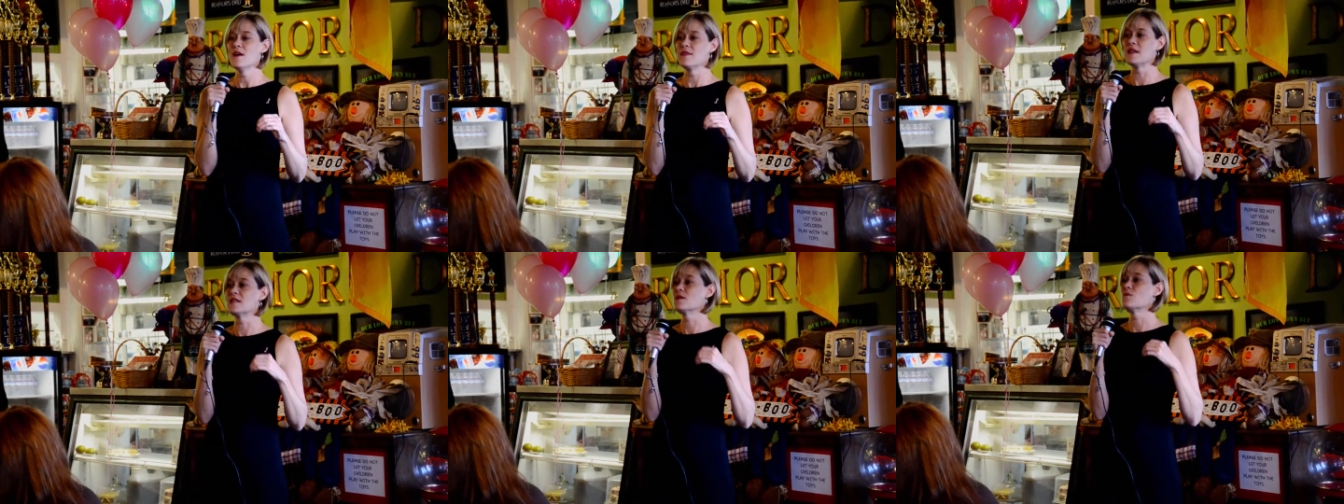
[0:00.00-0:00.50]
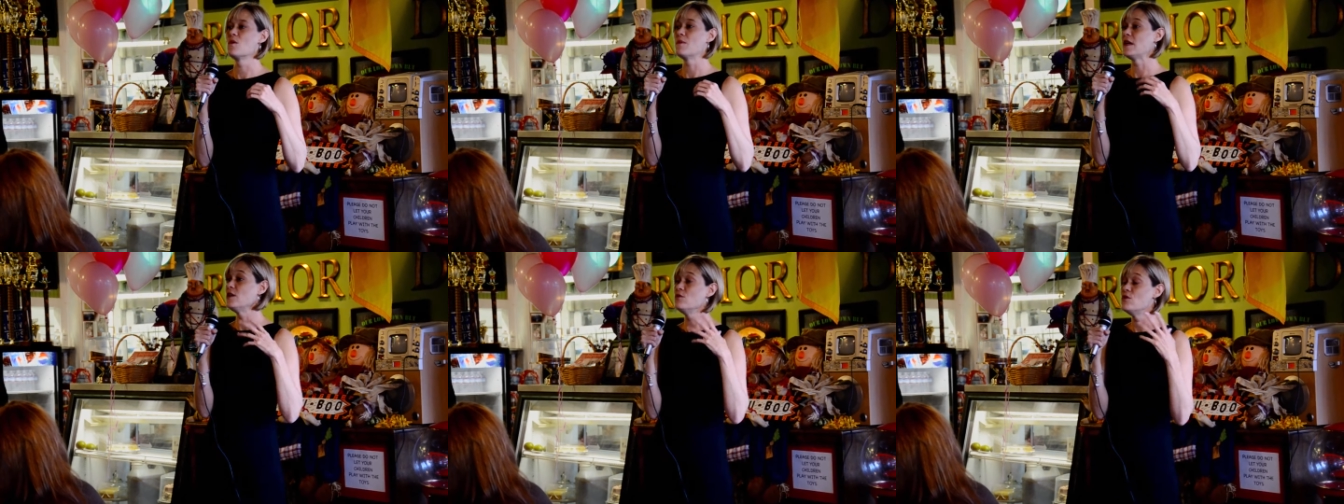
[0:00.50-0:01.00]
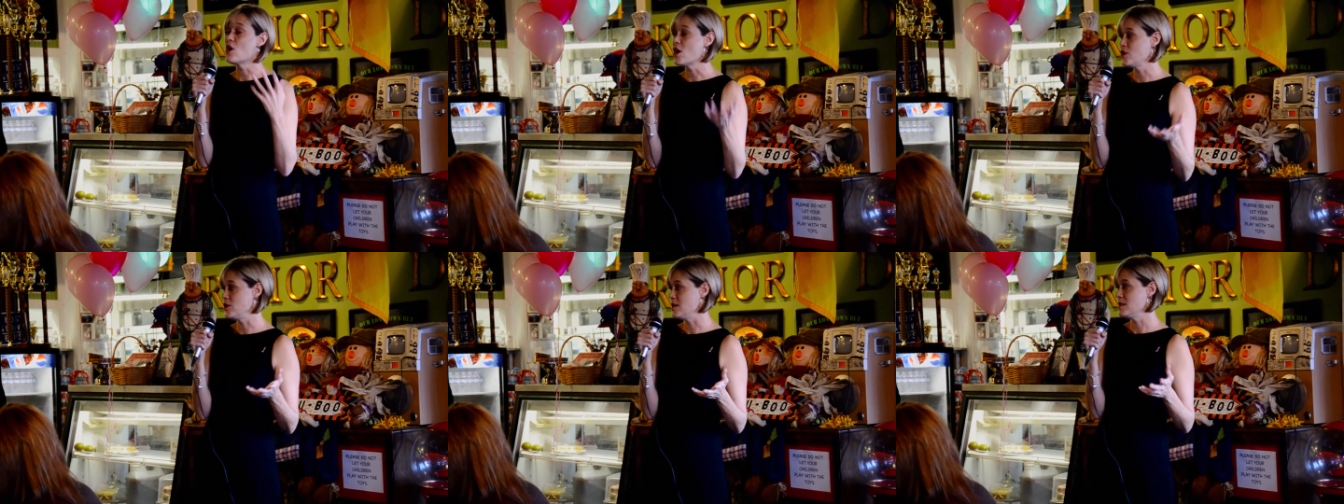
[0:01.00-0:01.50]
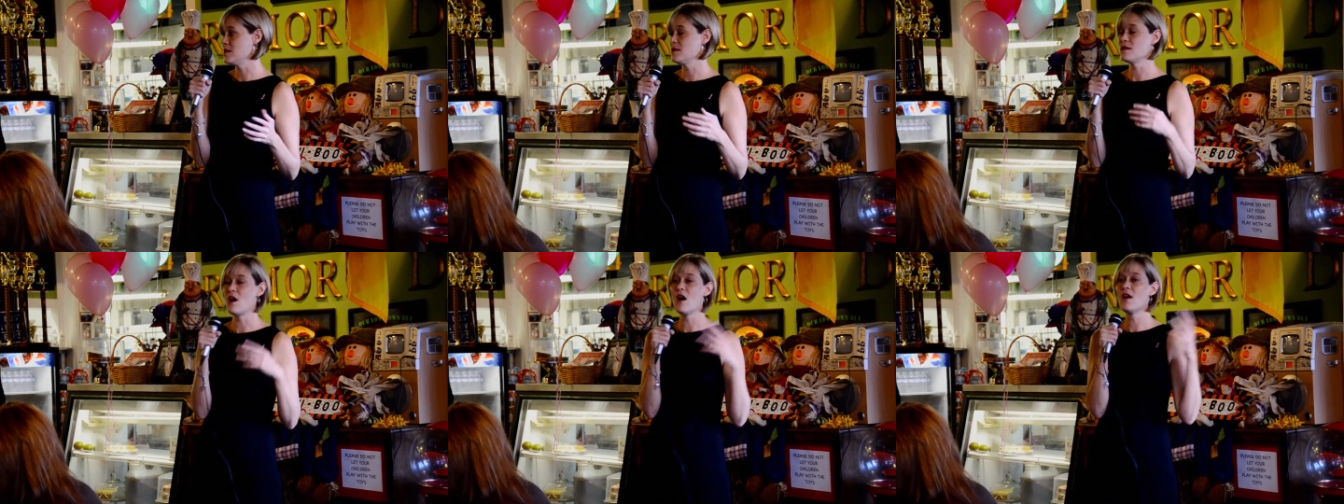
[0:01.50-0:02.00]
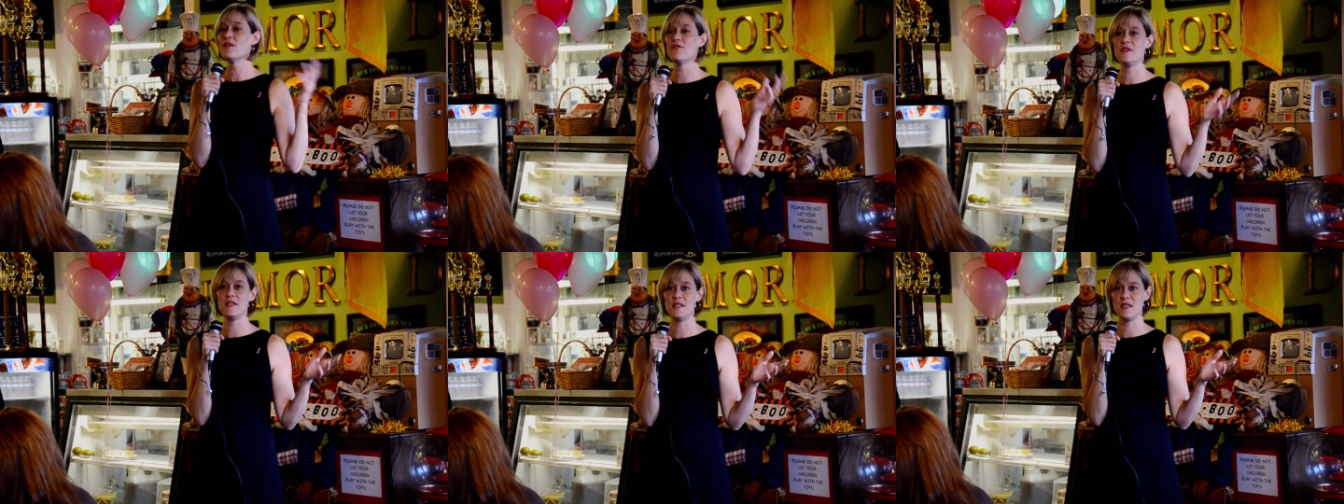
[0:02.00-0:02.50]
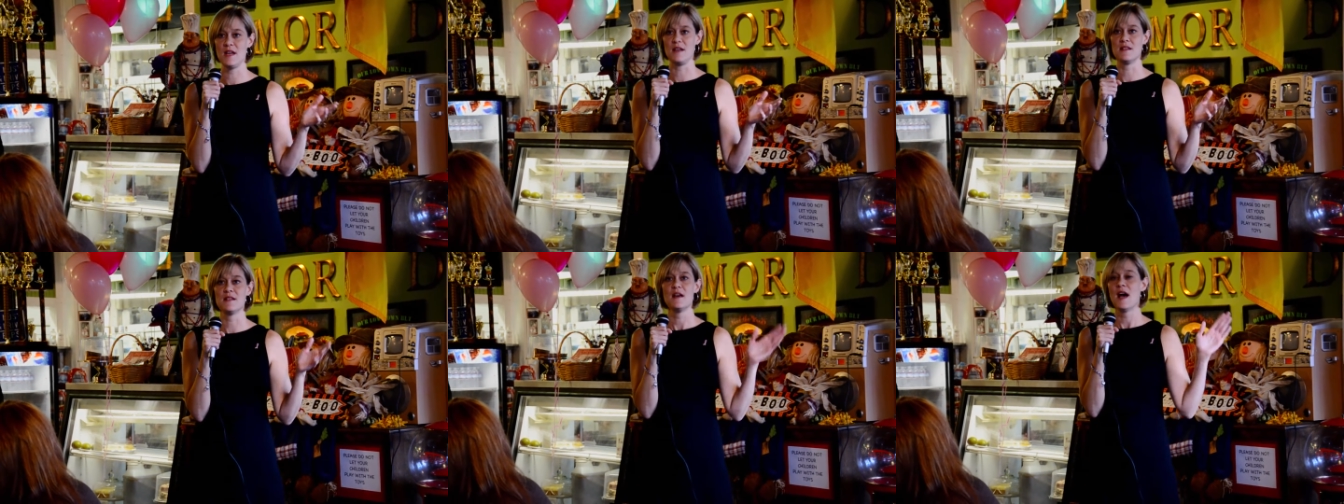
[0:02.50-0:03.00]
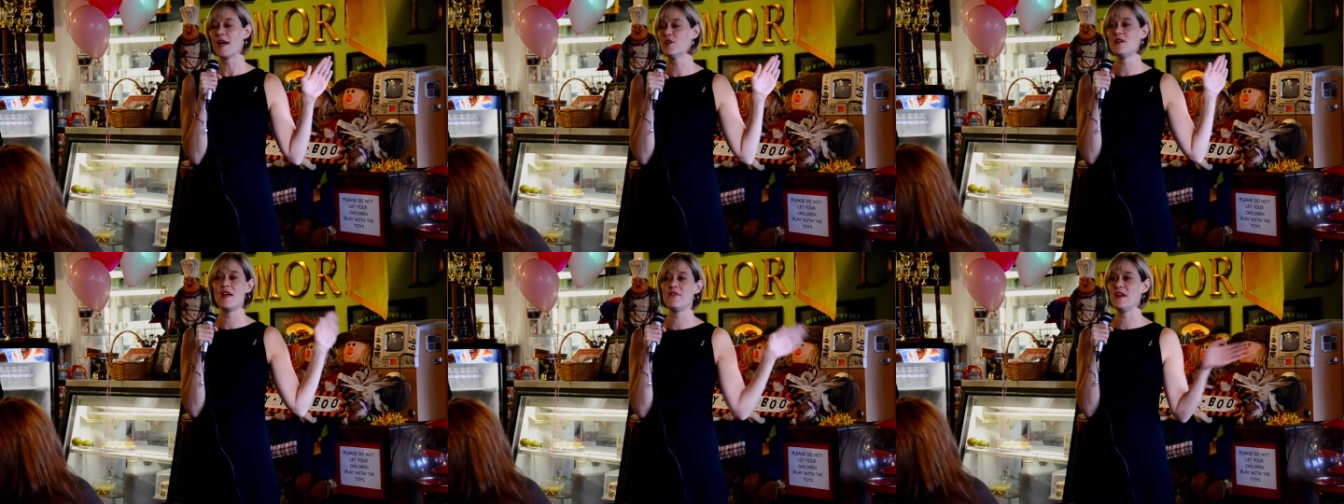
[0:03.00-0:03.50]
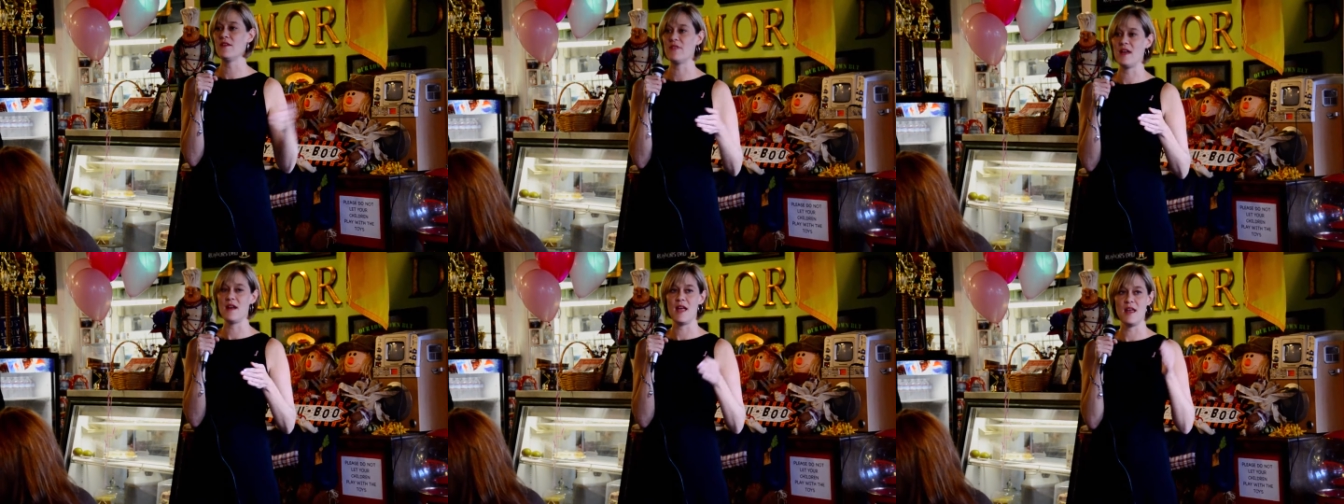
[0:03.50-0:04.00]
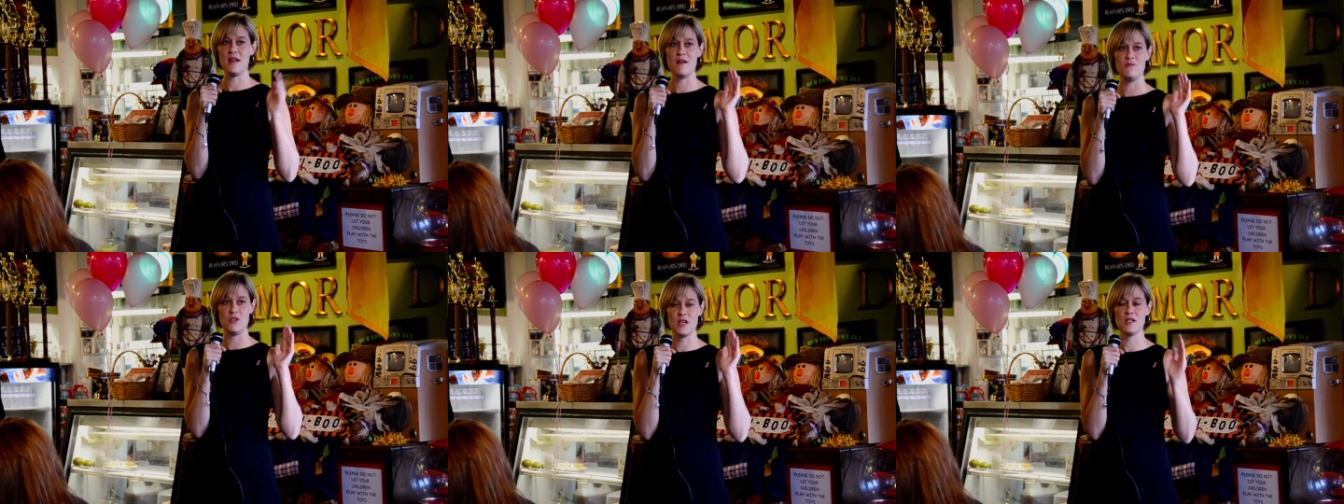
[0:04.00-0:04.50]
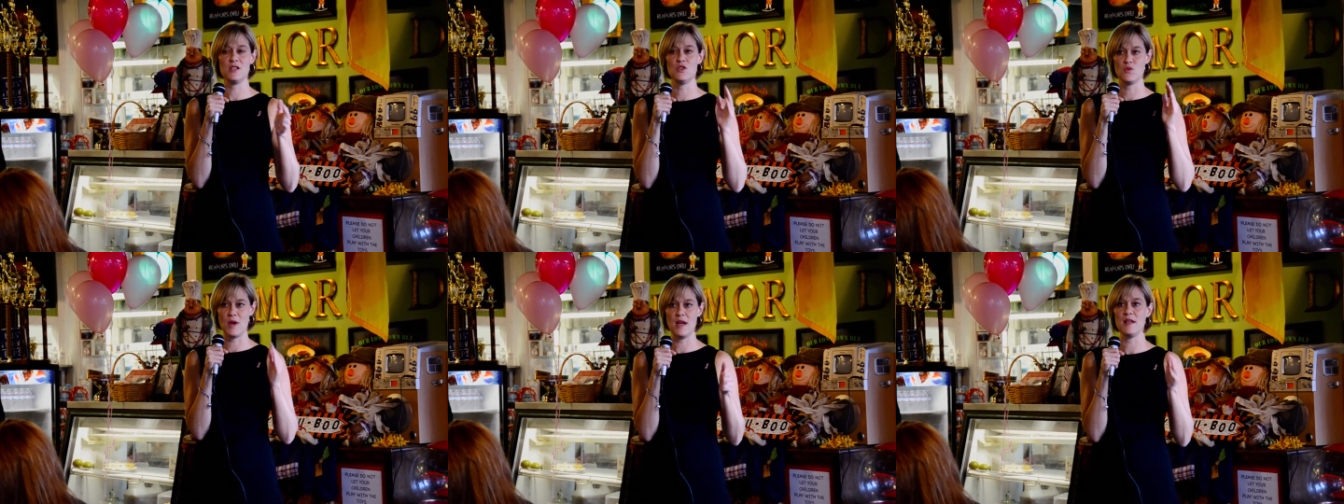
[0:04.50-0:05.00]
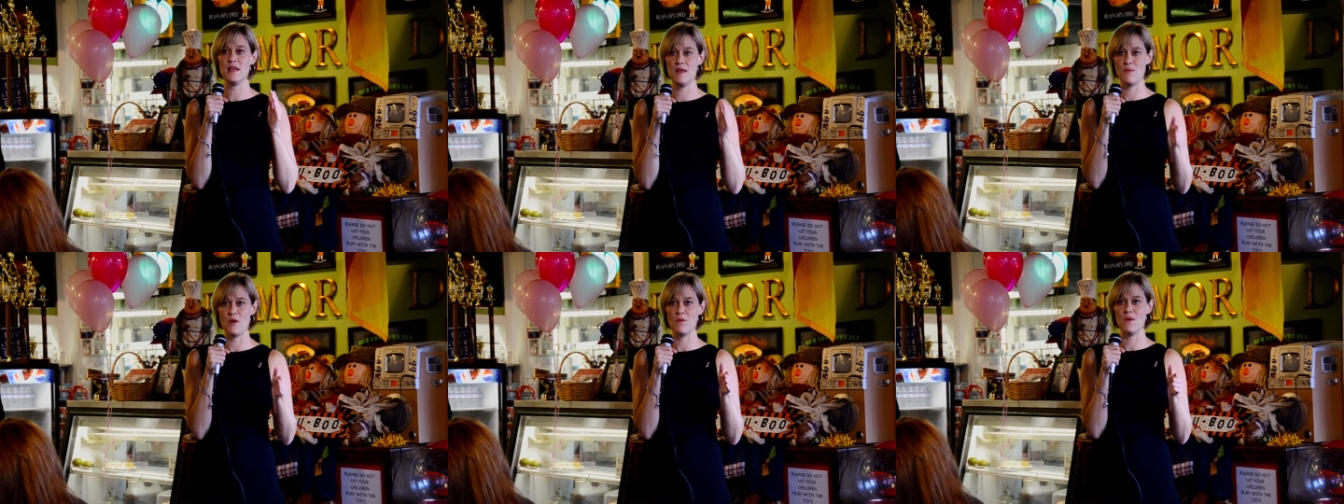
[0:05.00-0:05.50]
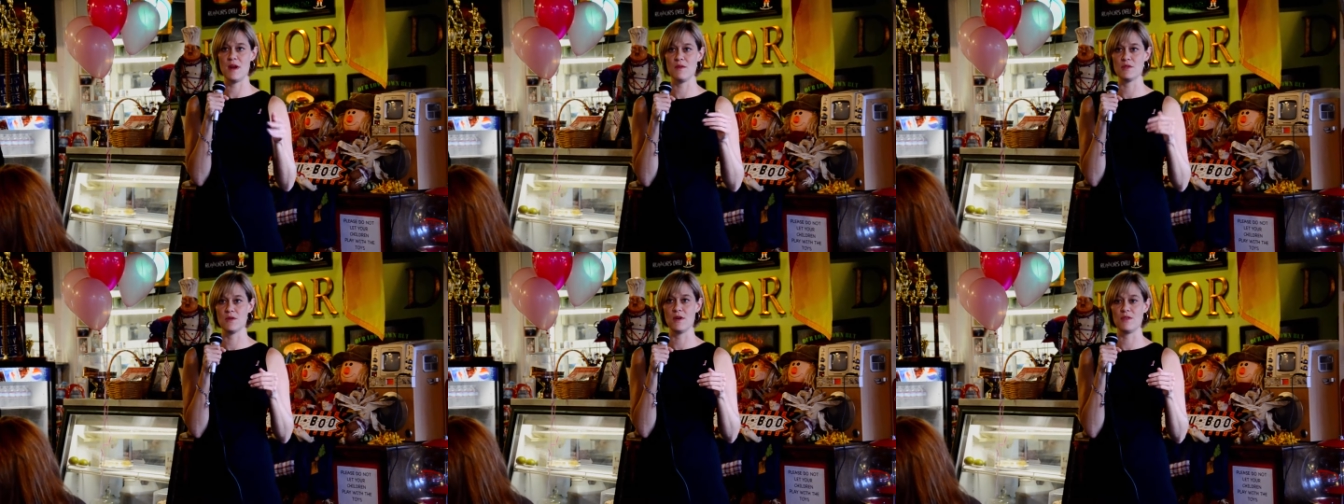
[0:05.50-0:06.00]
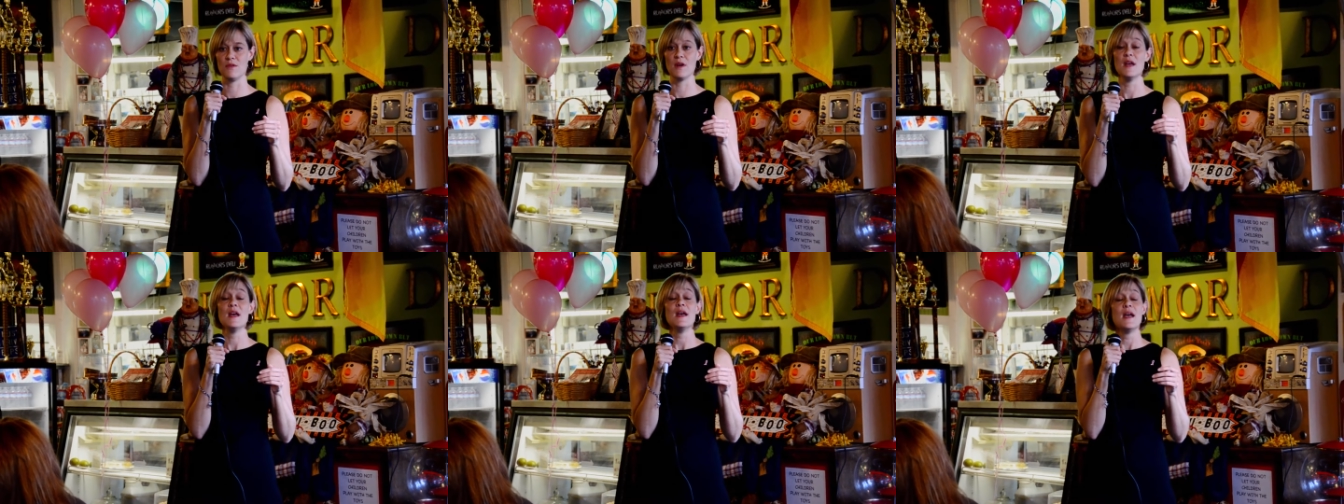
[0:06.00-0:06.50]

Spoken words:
Things that won't make you nauseous, all of these things. I couldn't have any of that. I had to have just straight chemo when I was going through it.